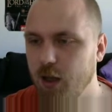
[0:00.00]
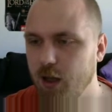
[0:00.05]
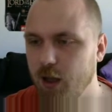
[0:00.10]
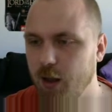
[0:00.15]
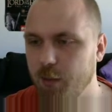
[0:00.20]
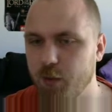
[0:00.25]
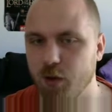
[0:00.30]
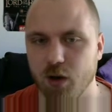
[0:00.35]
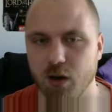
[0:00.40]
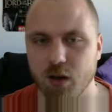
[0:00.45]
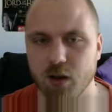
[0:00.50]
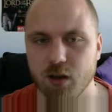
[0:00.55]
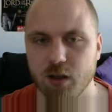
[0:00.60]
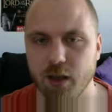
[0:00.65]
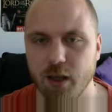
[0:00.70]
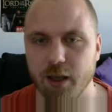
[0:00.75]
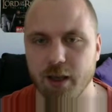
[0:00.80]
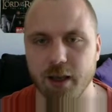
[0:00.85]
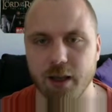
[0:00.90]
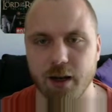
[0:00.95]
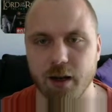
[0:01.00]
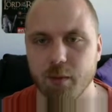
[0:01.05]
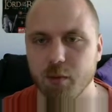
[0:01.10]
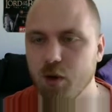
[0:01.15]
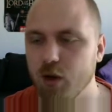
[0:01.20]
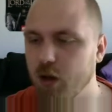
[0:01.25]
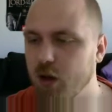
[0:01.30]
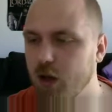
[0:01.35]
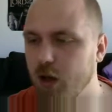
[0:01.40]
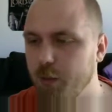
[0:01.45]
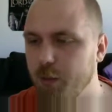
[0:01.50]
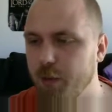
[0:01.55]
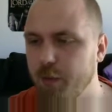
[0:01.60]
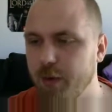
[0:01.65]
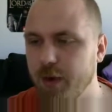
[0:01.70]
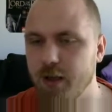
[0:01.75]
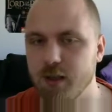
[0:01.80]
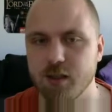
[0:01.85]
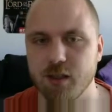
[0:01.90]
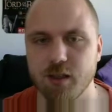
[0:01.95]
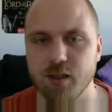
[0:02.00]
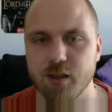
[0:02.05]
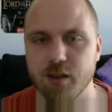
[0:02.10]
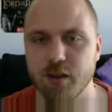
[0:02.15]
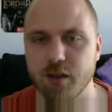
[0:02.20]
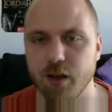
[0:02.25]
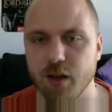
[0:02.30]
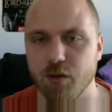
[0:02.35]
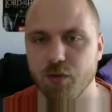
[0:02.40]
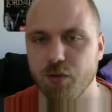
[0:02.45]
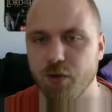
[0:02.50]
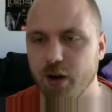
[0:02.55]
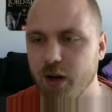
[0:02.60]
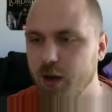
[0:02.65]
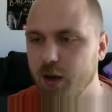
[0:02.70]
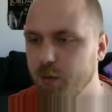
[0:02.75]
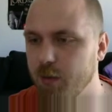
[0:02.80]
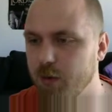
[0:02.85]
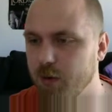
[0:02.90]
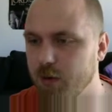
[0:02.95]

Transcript: I'm gonna copy paste this entire frame.